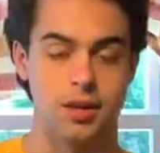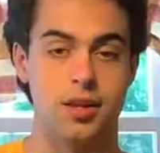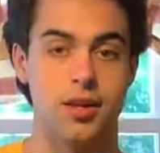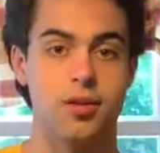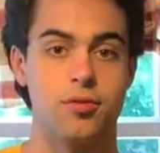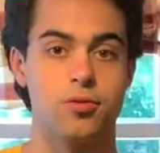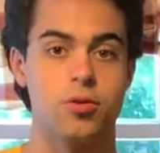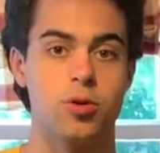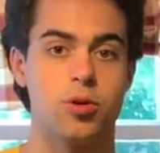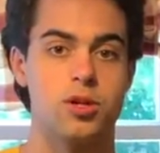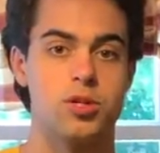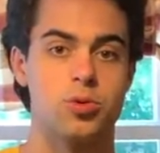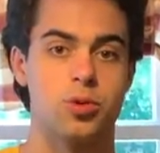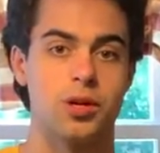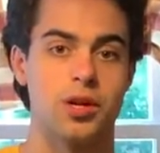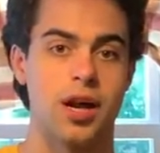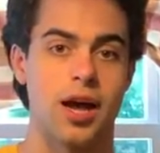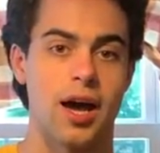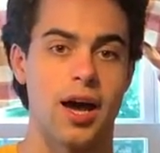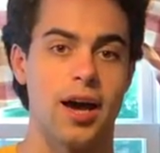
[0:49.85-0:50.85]
then of course we're
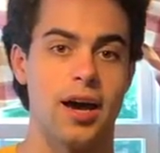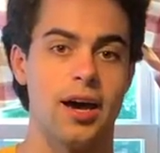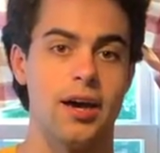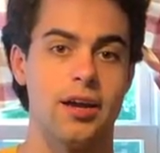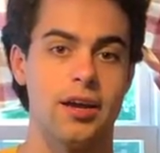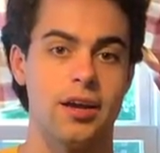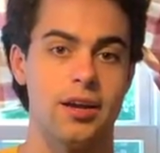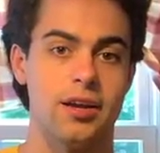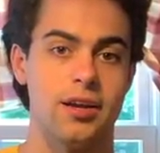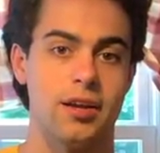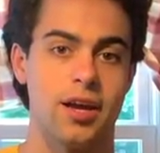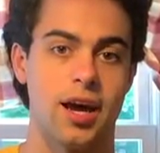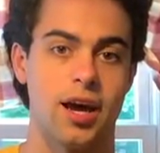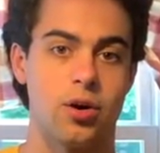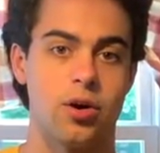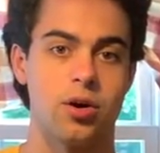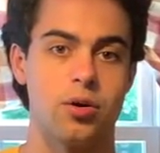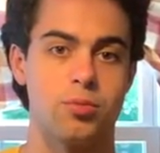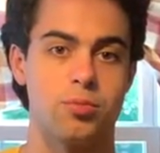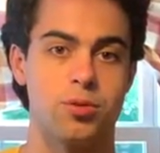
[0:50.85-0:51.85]
gonna add in
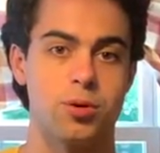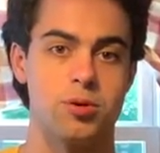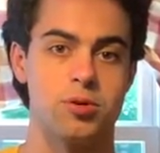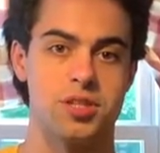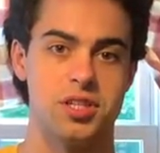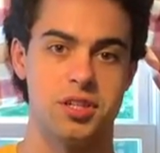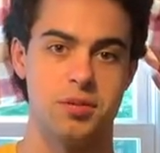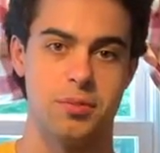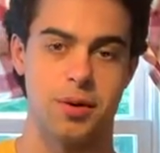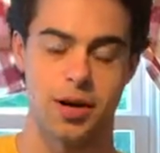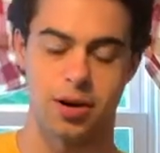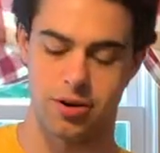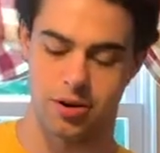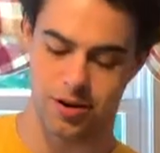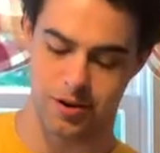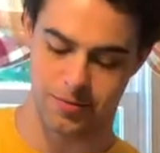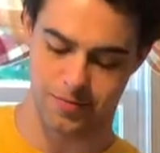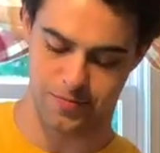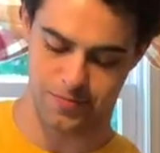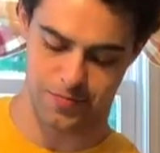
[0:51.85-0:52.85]
our protein
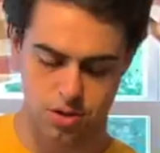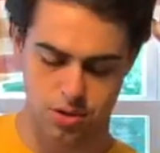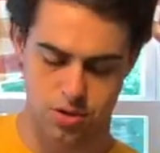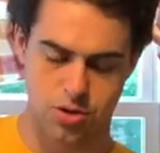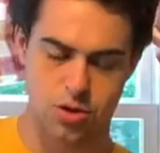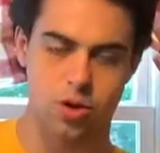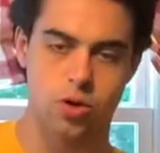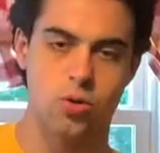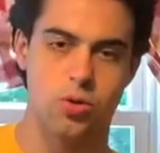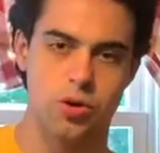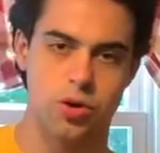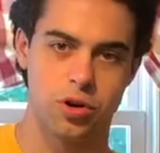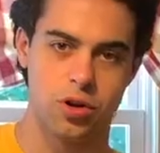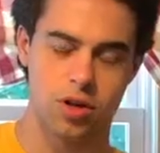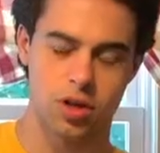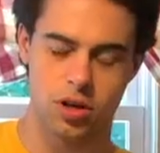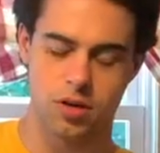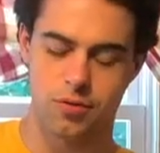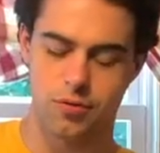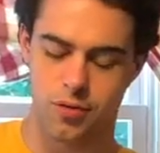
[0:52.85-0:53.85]
powder. So when you're
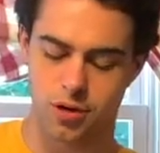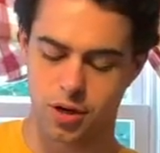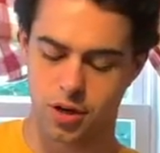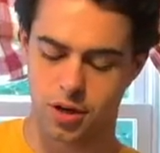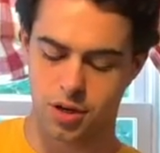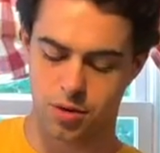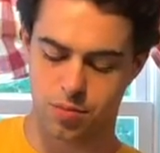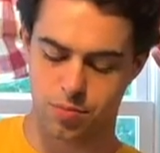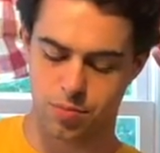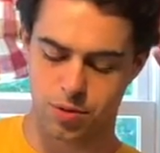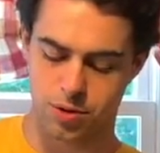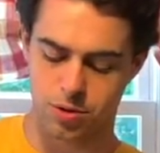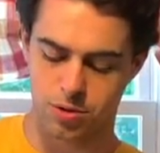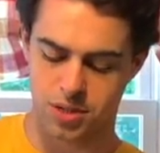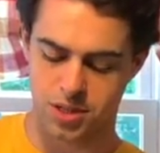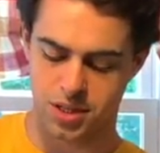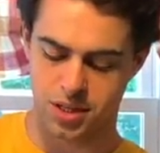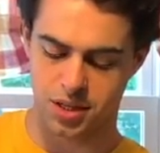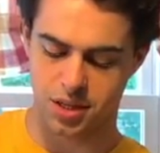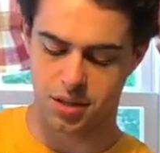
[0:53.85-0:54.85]
looking for a good
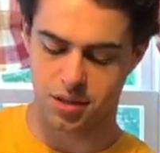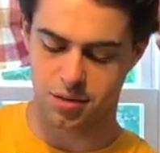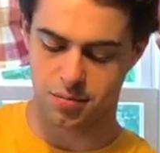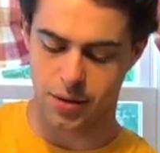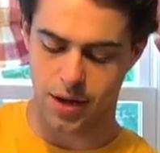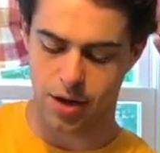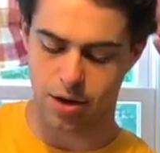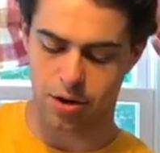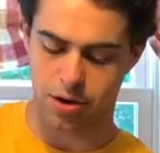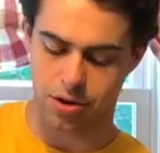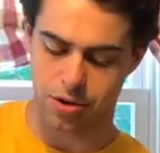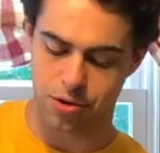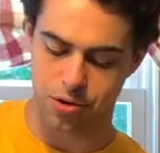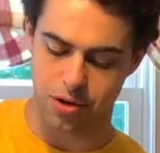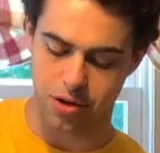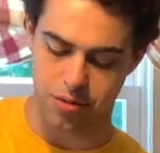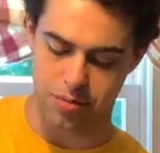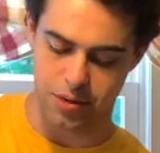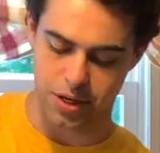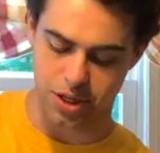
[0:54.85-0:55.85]
protein powder, you
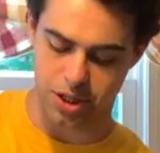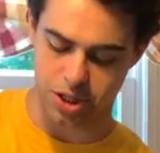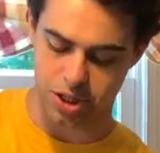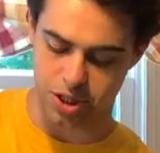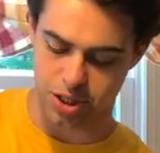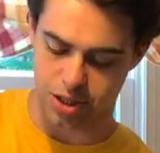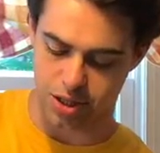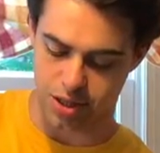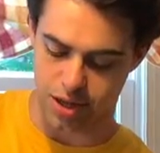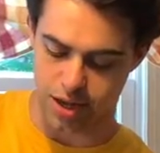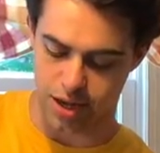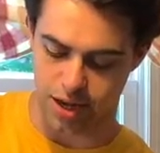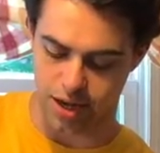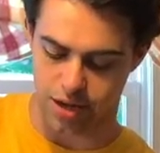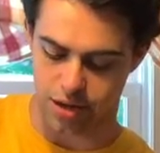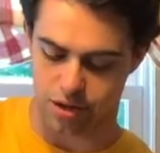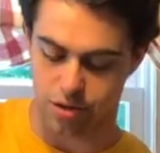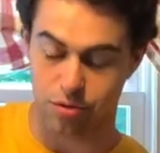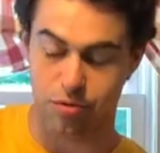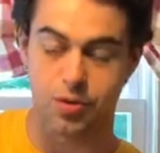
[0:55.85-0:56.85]
need to make sure
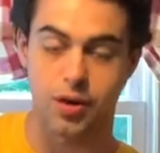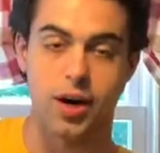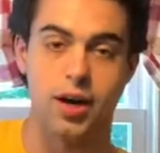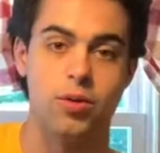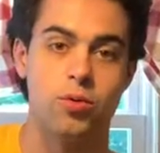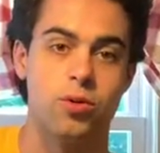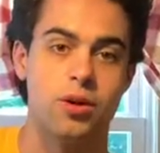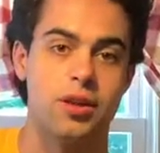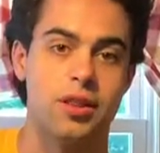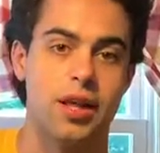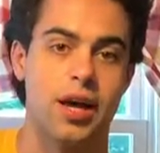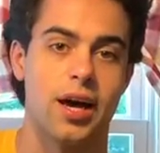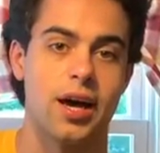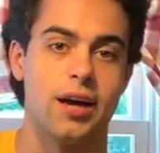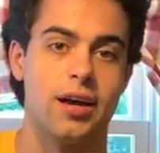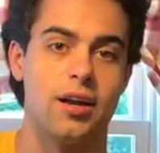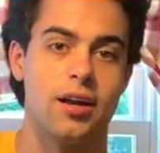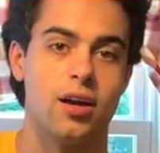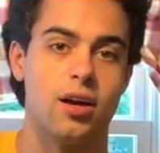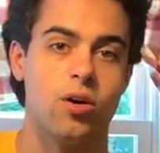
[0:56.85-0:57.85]
that you find one
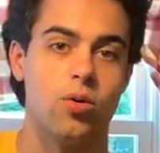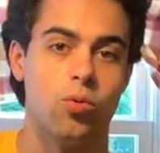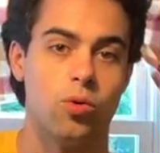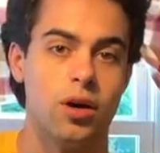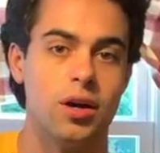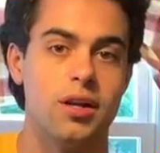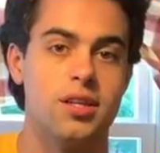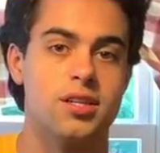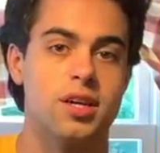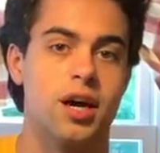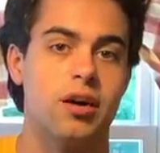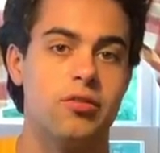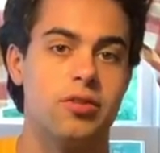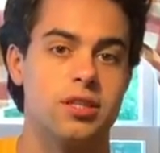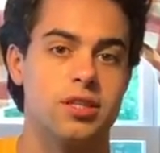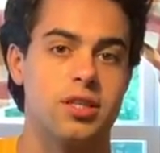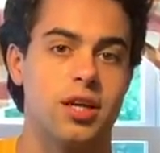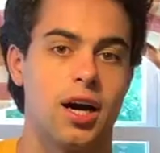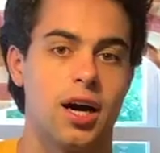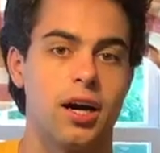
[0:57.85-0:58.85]
that, one, is
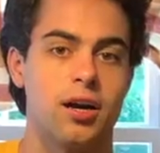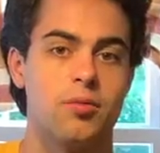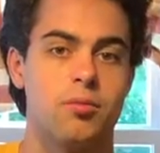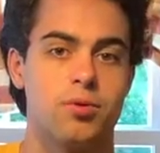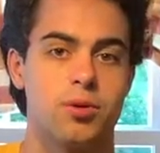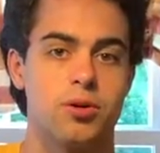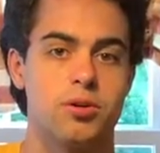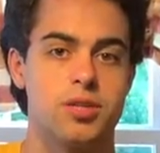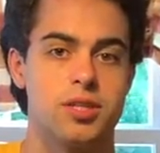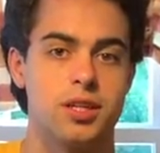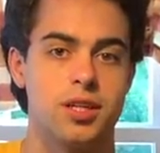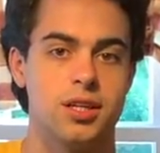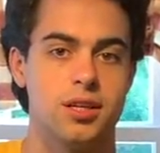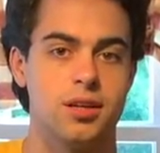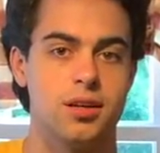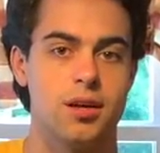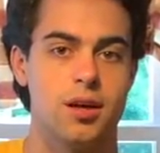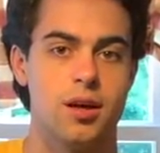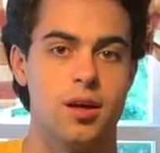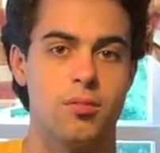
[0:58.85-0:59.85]
obviously high in
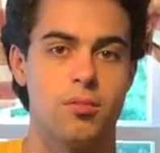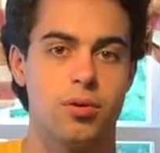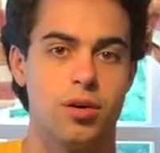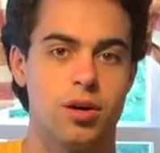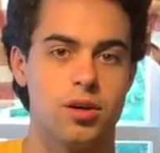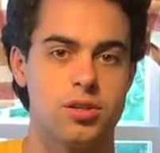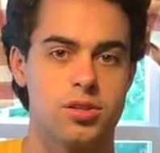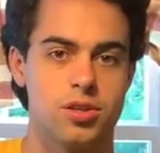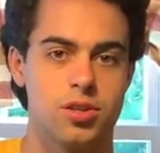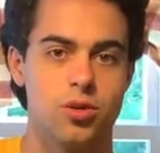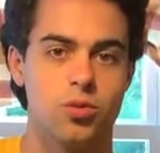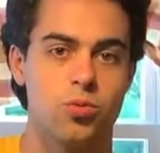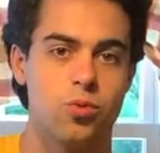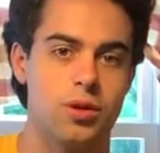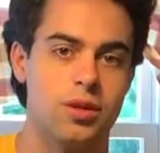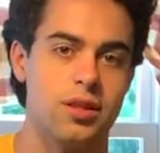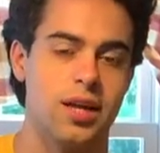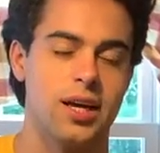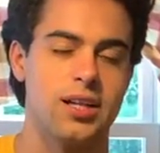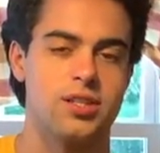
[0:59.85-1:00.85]
protein, but also
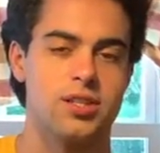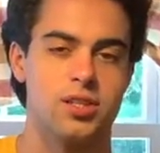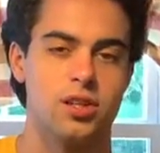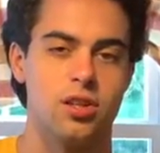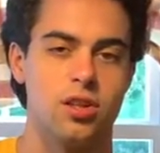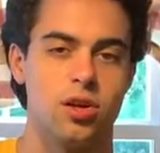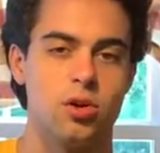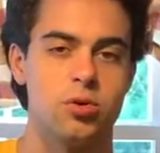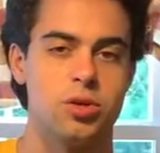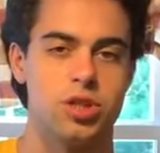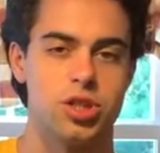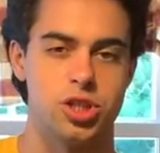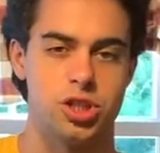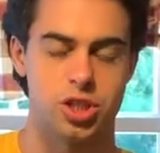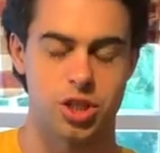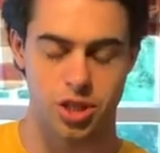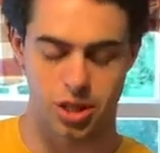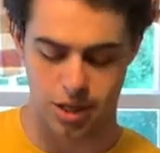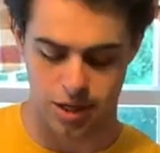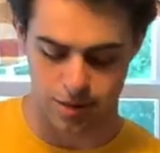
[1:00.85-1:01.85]
one that's low in
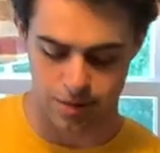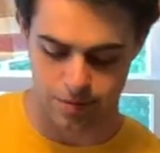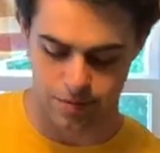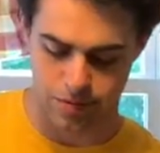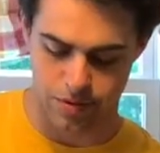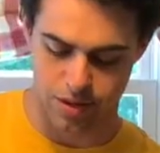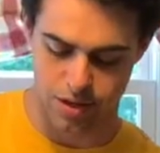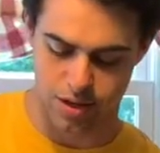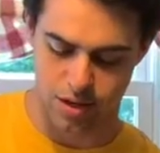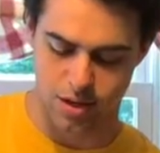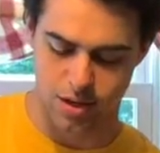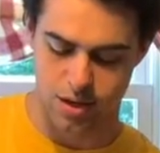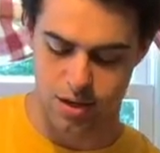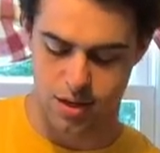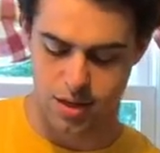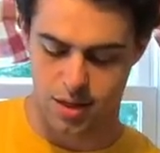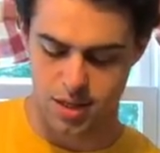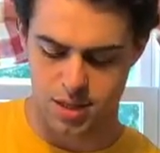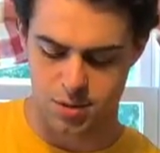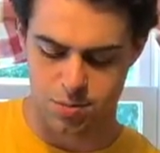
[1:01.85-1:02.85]

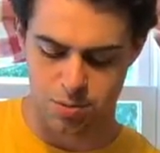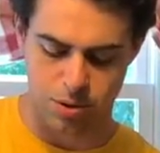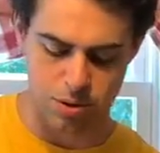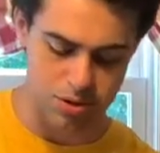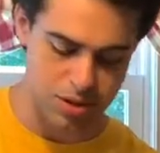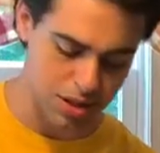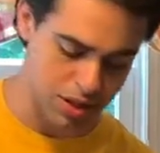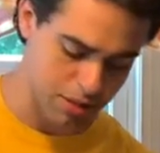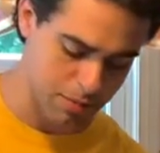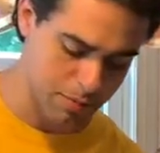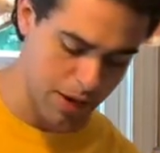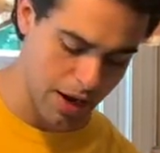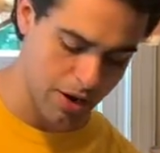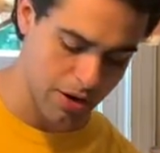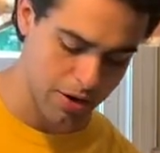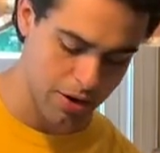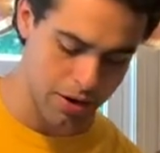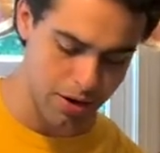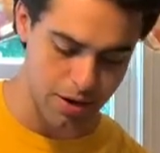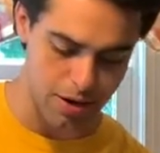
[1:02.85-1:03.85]
sugar. This protein
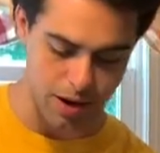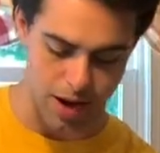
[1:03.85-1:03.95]
powder